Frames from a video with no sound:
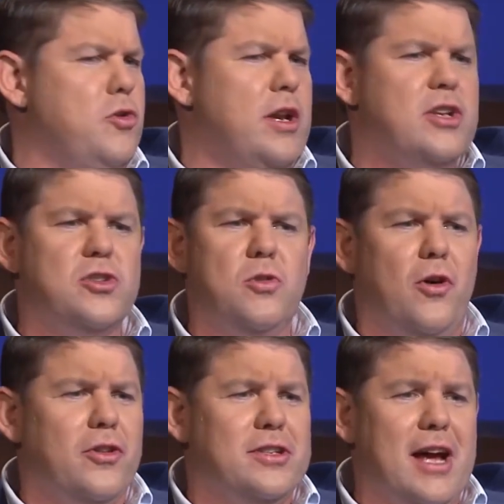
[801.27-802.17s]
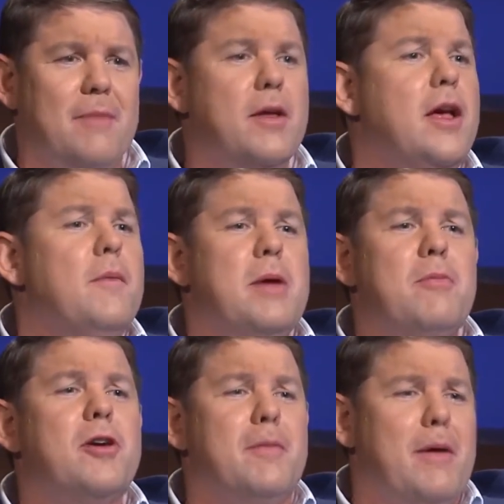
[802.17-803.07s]
You get it, too, all the time.
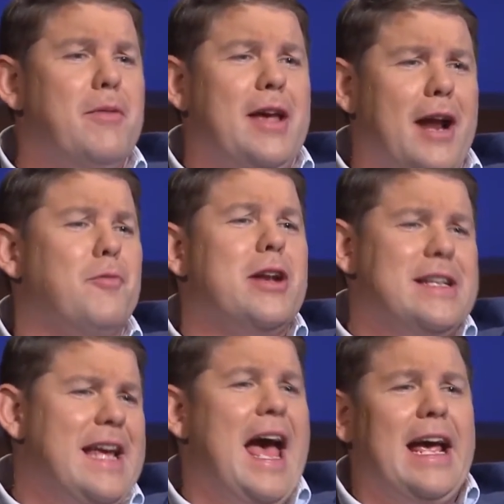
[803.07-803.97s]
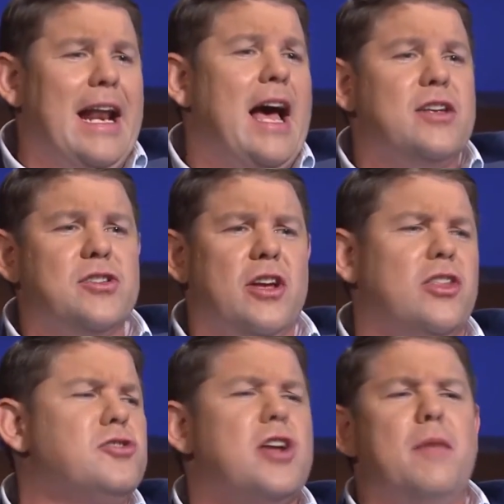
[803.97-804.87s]
People come up and they kind of want to antagonize. They're like,
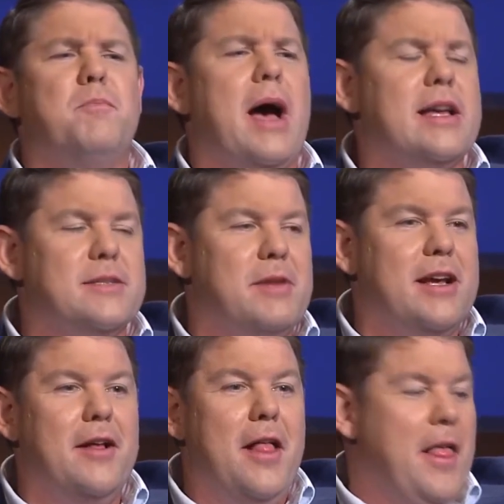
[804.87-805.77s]
there's not biased media.